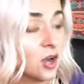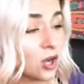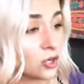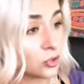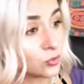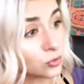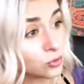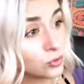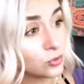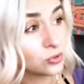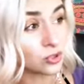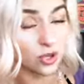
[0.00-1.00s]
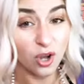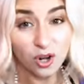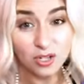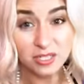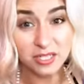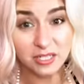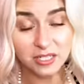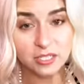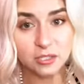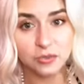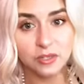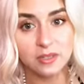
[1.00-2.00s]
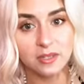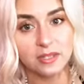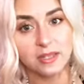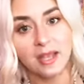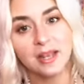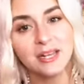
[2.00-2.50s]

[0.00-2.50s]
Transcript: on a cruise or car sickness or anything like that.